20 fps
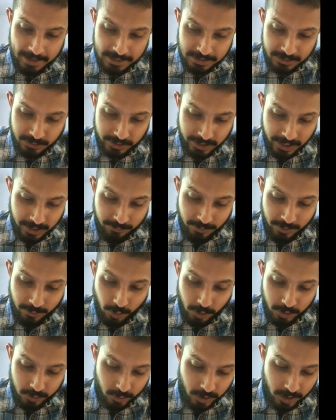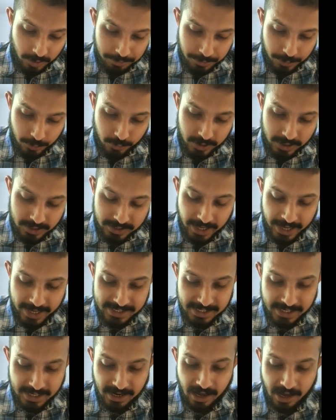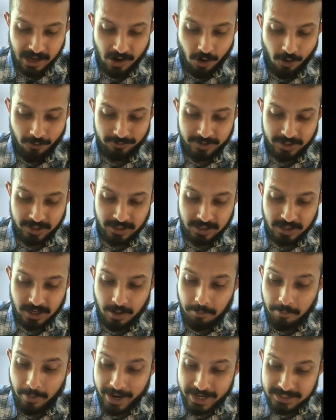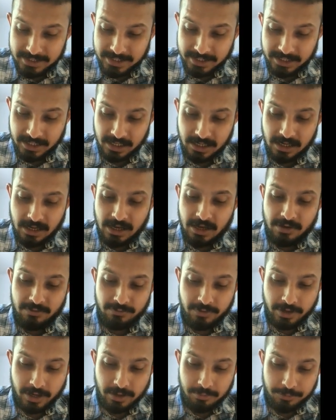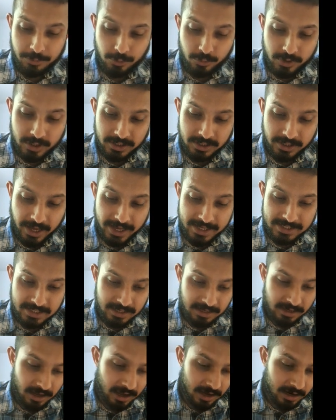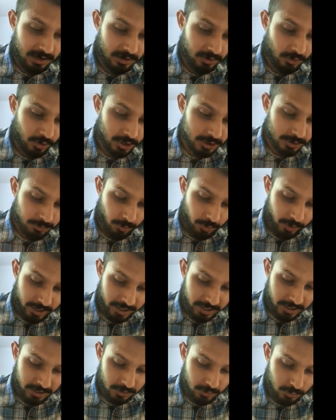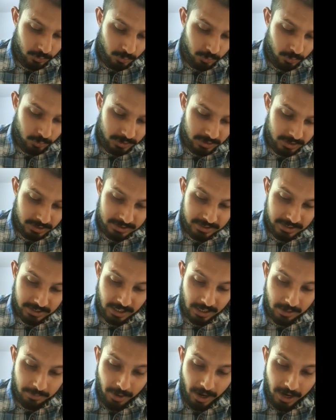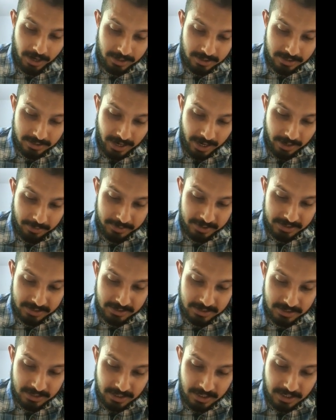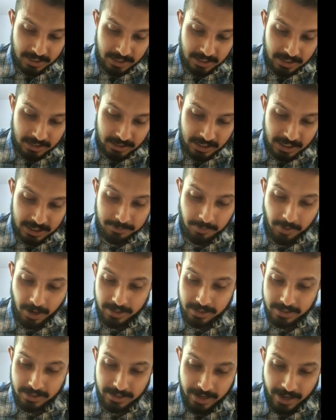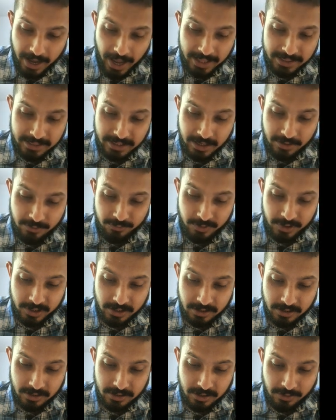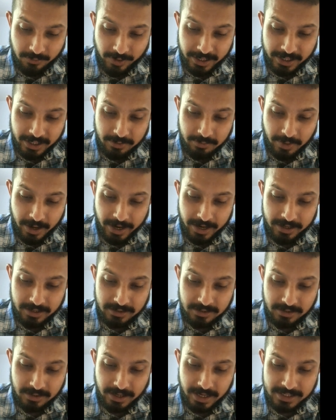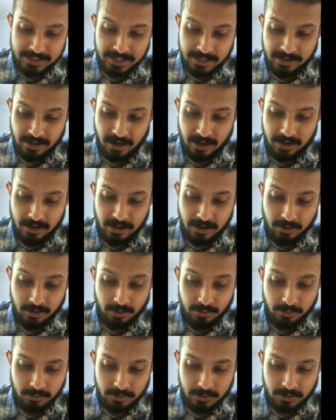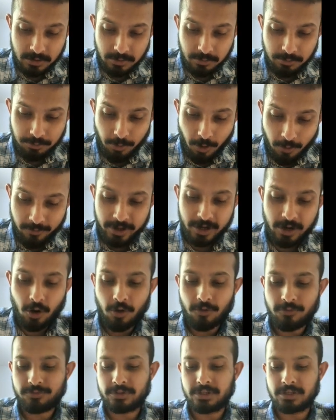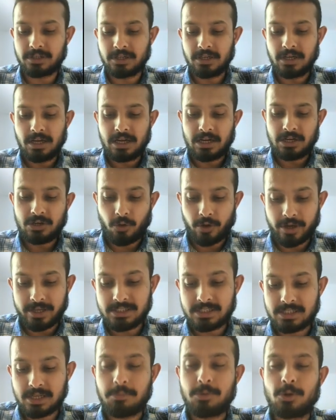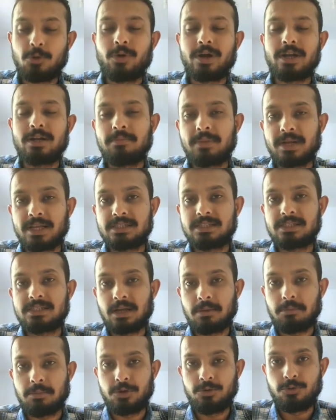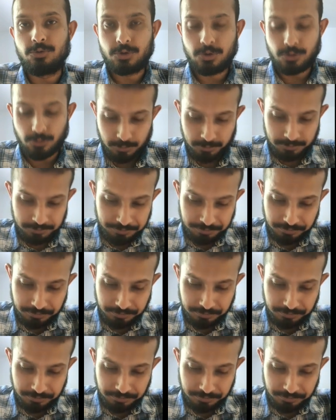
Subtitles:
So then we want to compute the SNR of the combined signal. We compute the SNR corresponding to the signal part, that means this part, and then we divide it by the SNR power of the noise w1 plus w2.